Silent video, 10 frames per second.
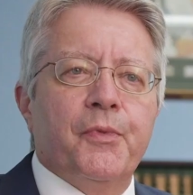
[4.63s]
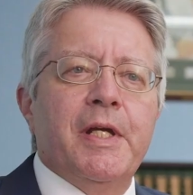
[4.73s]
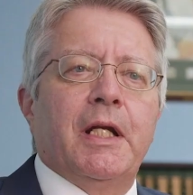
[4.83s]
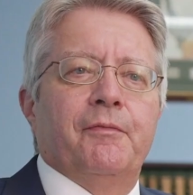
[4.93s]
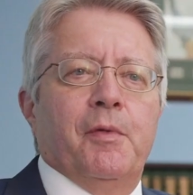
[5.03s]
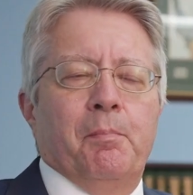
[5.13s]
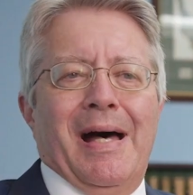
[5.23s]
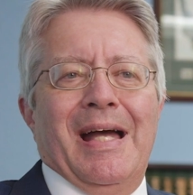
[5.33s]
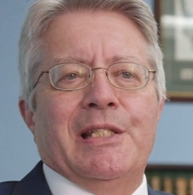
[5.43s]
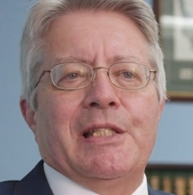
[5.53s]
think of a
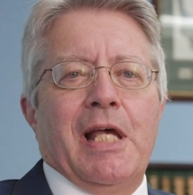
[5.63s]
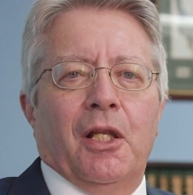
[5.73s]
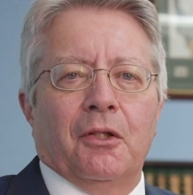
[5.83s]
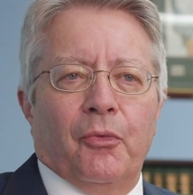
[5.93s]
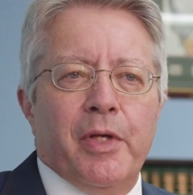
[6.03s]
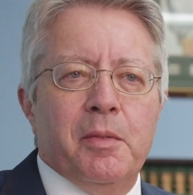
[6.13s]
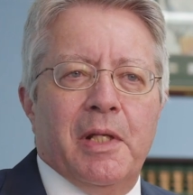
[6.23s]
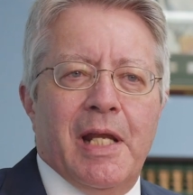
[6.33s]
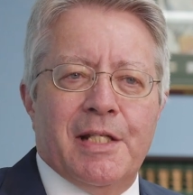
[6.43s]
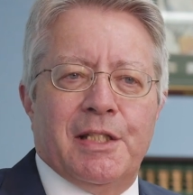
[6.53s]
buy-sell
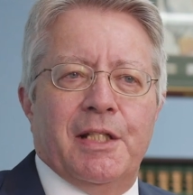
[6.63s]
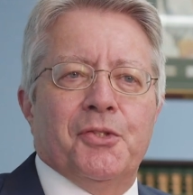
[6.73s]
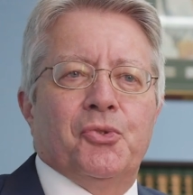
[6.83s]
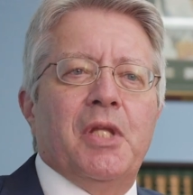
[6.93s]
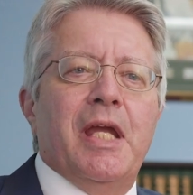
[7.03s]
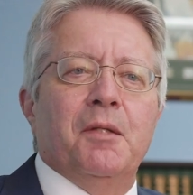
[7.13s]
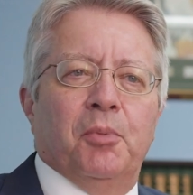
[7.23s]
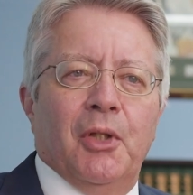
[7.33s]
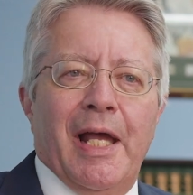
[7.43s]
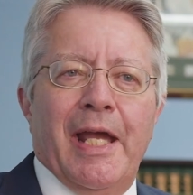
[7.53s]
agreement as an
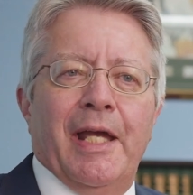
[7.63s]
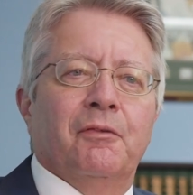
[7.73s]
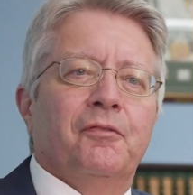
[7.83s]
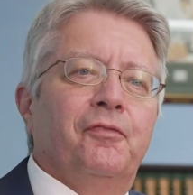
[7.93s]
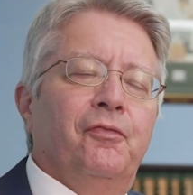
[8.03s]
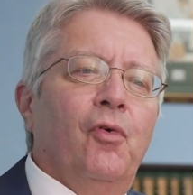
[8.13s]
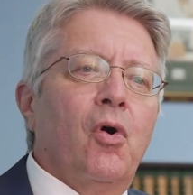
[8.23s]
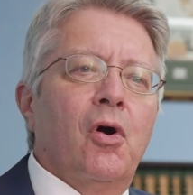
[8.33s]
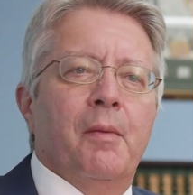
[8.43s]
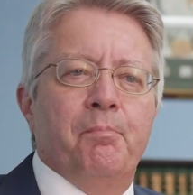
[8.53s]
estate plan
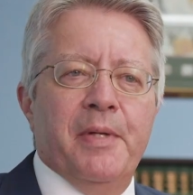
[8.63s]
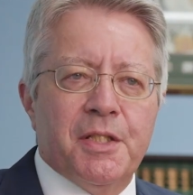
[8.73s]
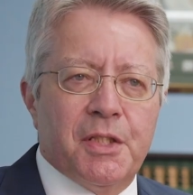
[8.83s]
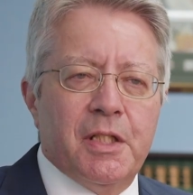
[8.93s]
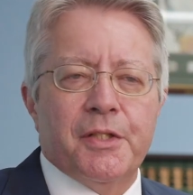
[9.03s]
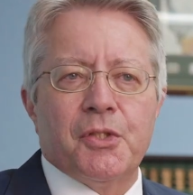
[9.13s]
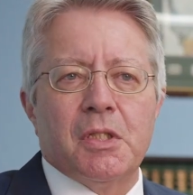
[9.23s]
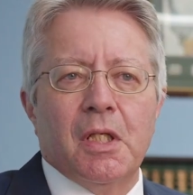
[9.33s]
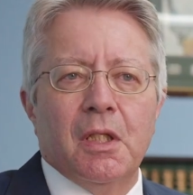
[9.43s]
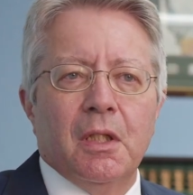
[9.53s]
for a business.